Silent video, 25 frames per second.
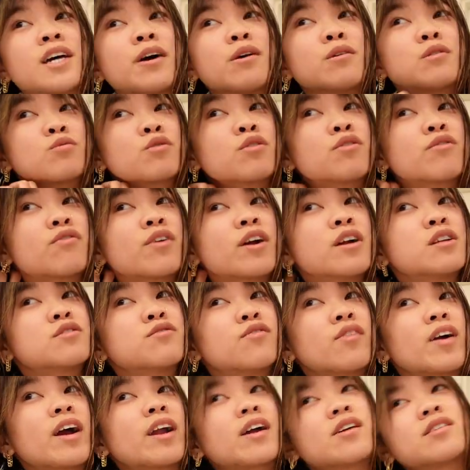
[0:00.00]
I was with friends
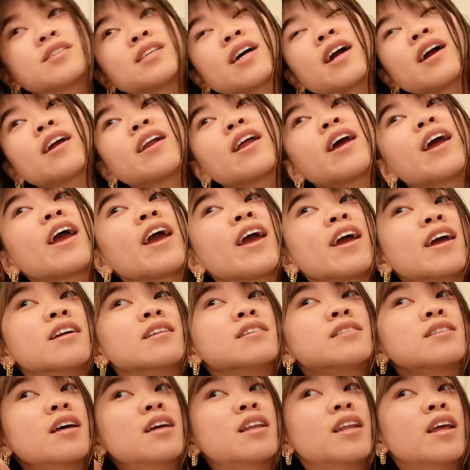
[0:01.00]
Friday, Saturday,
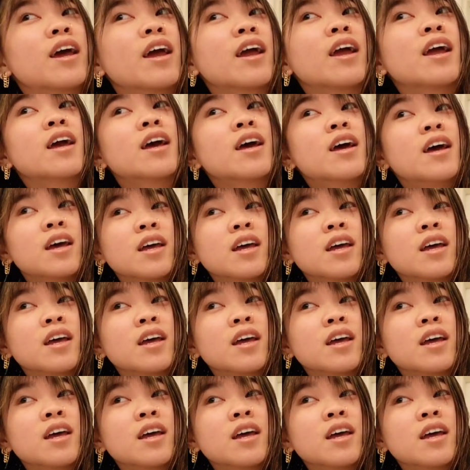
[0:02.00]
and Sunday,